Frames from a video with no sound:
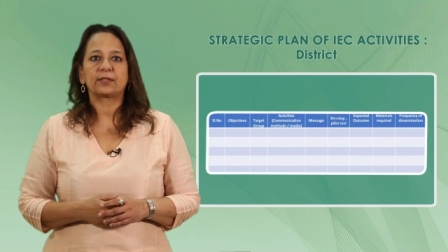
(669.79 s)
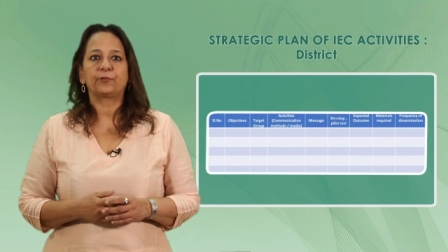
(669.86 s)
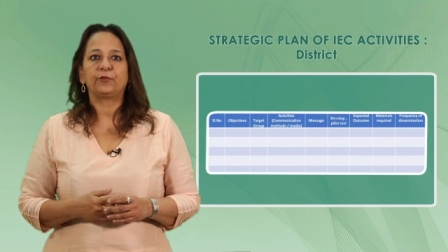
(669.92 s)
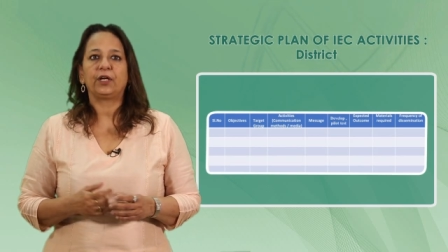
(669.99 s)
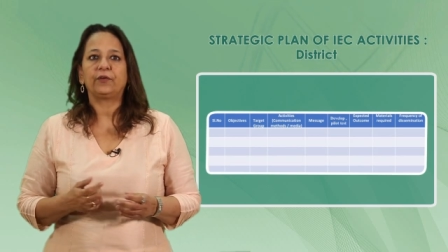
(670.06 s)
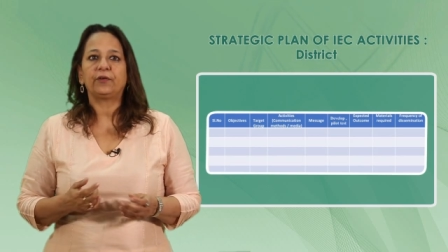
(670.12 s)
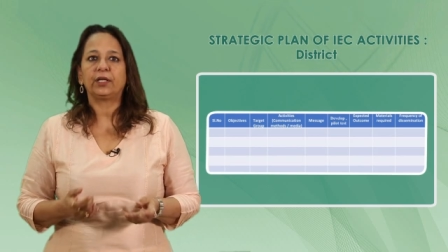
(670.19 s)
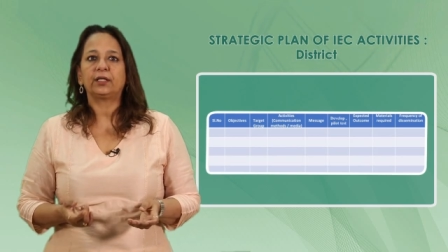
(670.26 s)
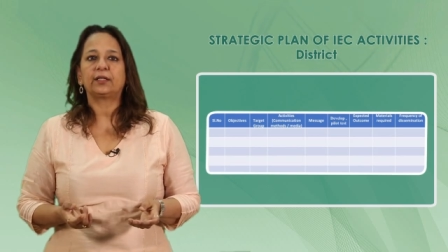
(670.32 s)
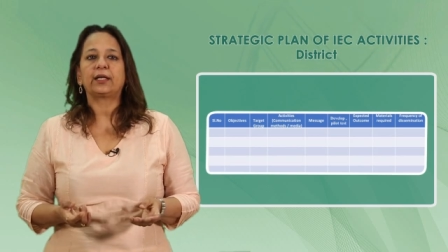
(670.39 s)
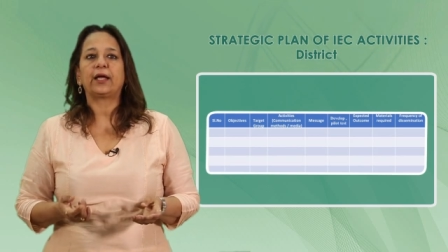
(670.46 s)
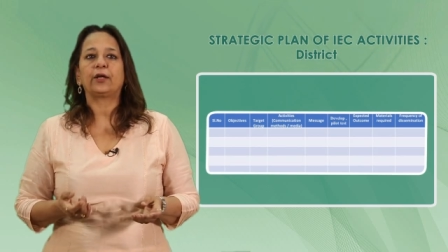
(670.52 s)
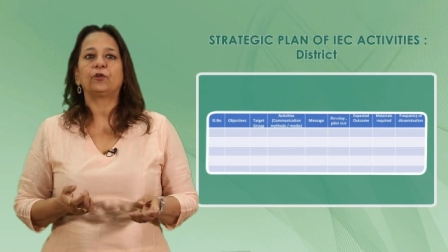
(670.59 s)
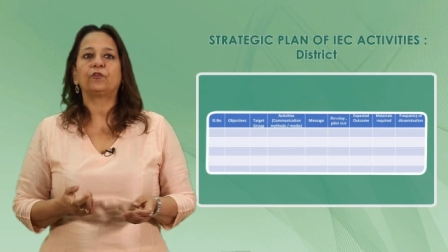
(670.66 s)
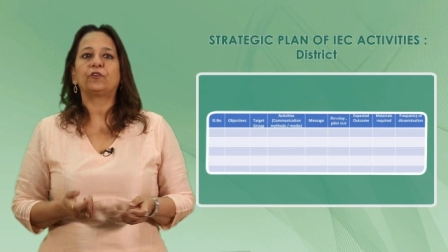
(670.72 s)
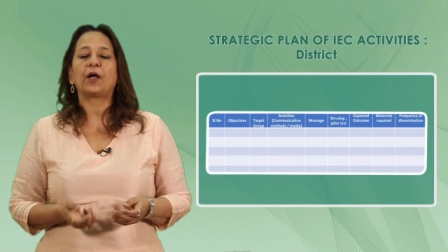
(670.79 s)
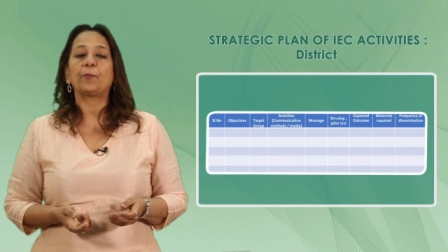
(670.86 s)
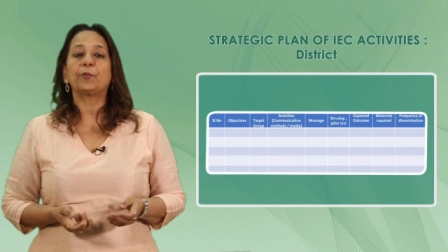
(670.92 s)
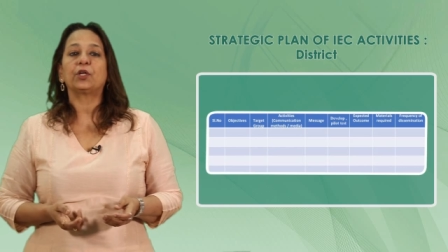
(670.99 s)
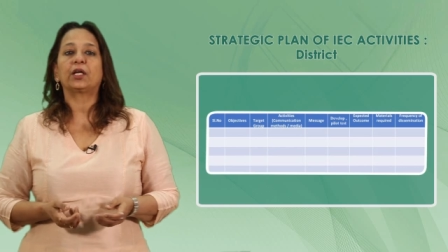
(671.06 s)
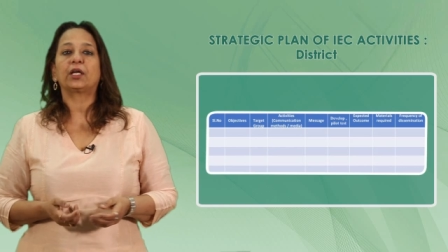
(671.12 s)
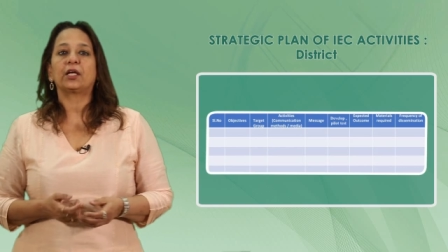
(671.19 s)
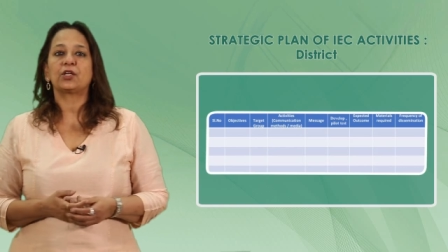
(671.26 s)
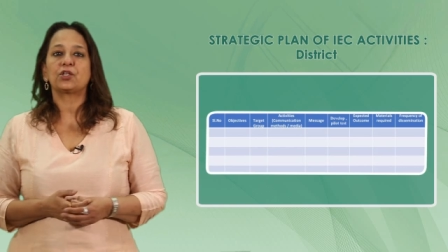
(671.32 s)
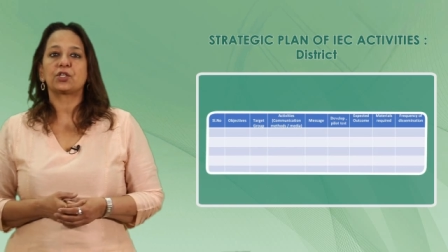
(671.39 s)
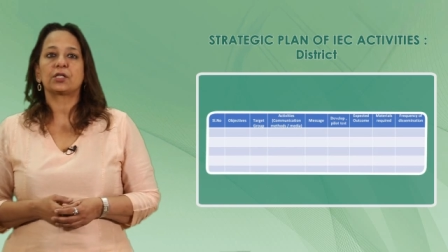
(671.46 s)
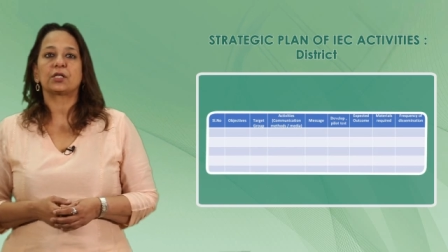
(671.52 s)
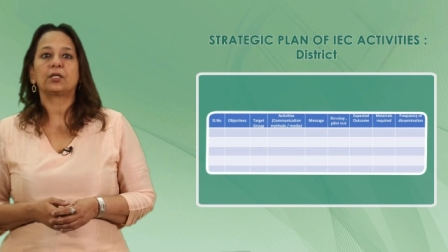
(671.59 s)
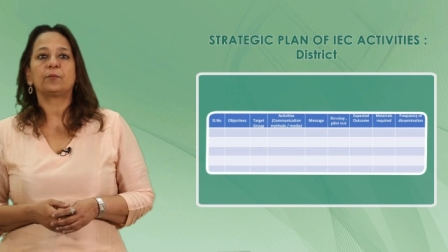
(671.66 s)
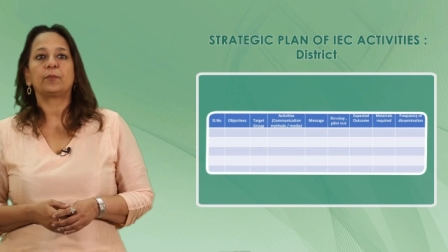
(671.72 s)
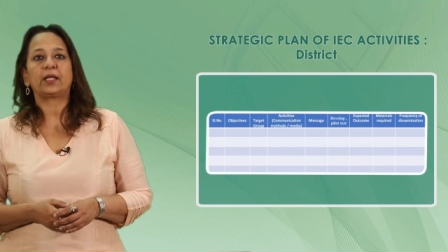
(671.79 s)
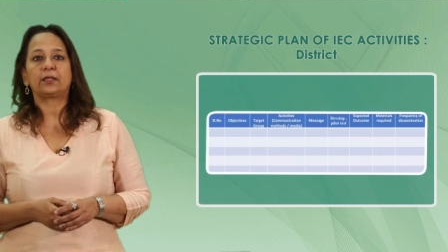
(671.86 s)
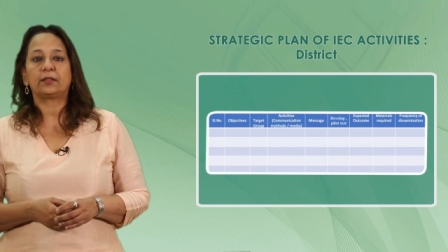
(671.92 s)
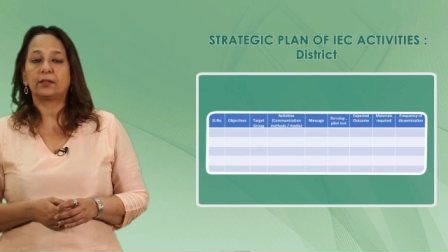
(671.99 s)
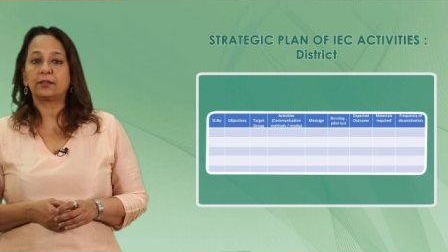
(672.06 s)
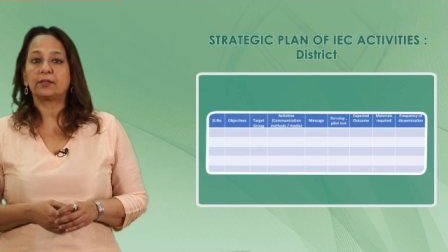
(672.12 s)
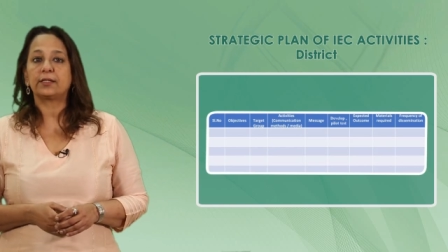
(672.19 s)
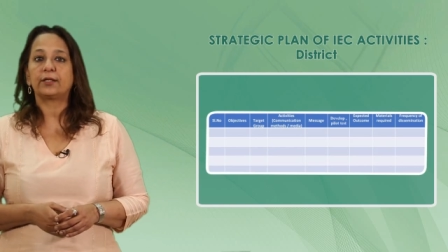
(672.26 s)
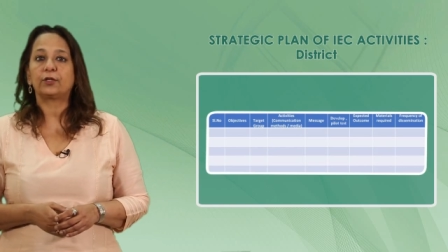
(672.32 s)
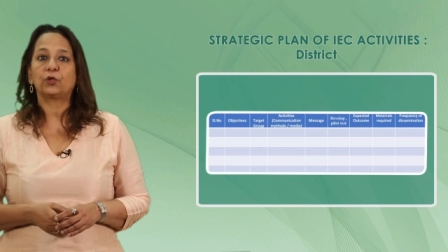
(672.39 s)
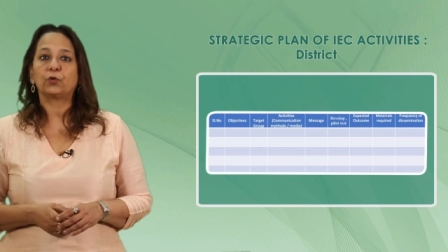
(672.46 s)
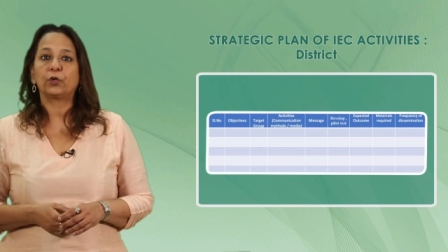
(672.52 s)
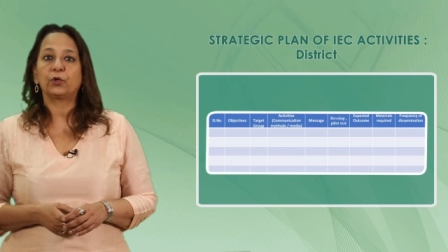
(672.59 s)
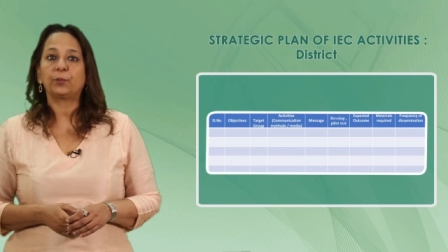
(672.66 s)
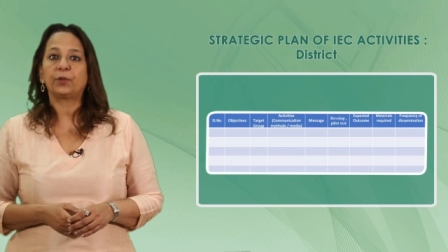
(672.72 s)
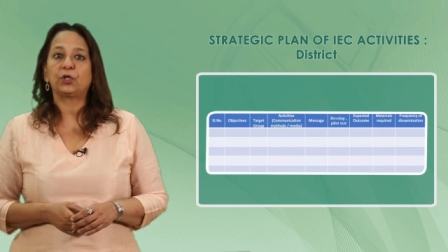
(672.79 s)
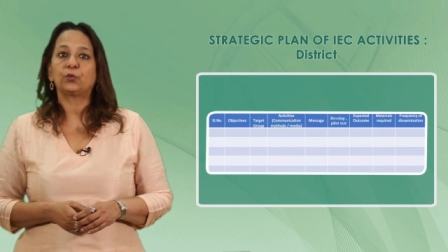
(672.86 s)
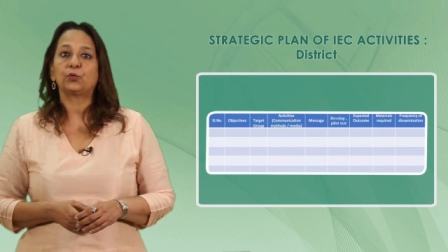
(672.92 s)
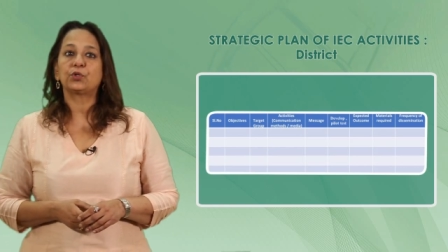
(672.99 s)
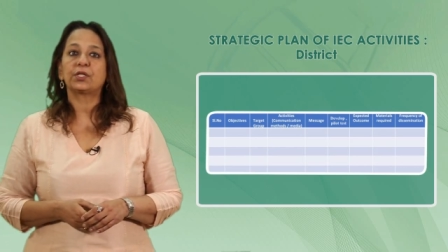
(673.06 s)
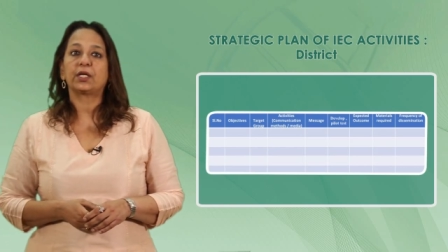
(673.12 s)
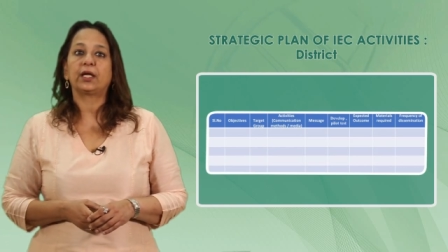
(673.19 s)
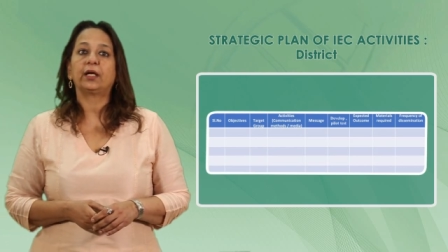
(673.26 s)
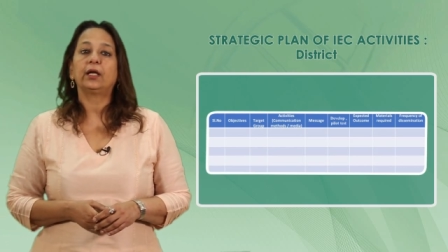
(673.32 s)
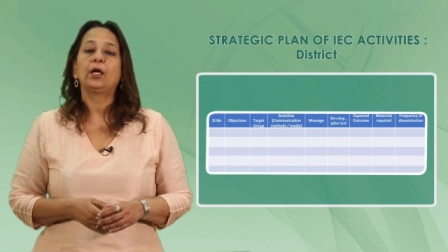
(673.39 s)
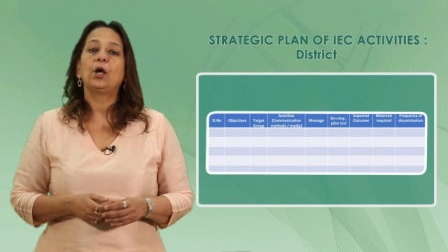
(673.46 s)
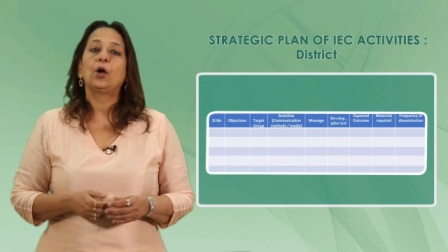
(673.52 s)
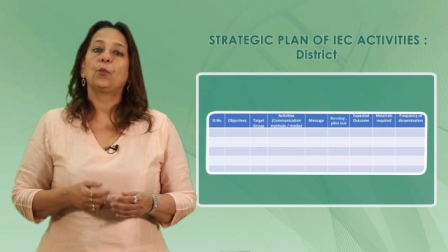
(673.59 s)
the various kind of communication methods that you're going to be using,